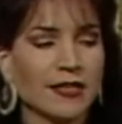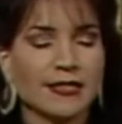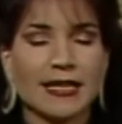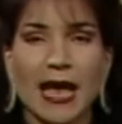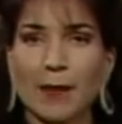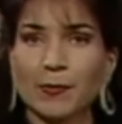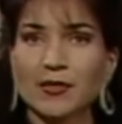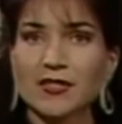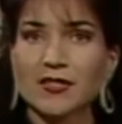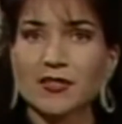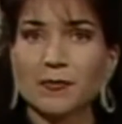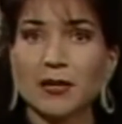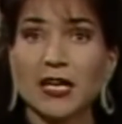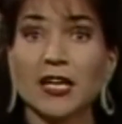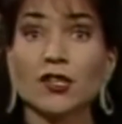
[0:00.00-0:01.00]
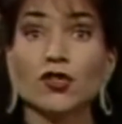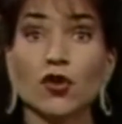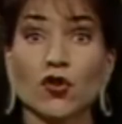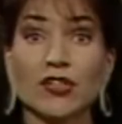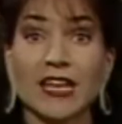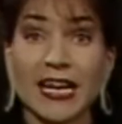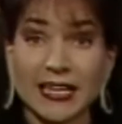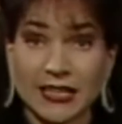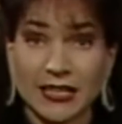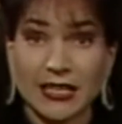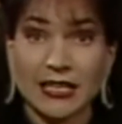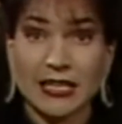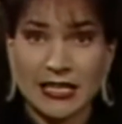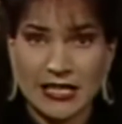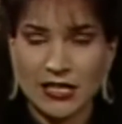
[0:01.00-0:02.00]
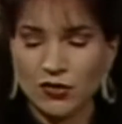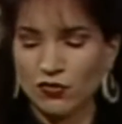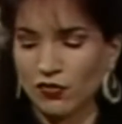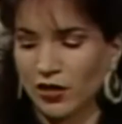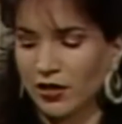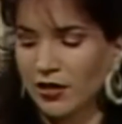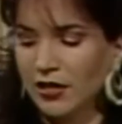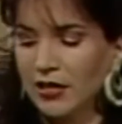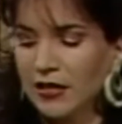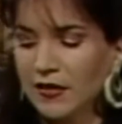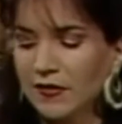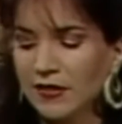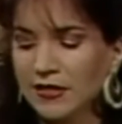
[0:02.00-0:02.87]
This happens to be a dodecahedron.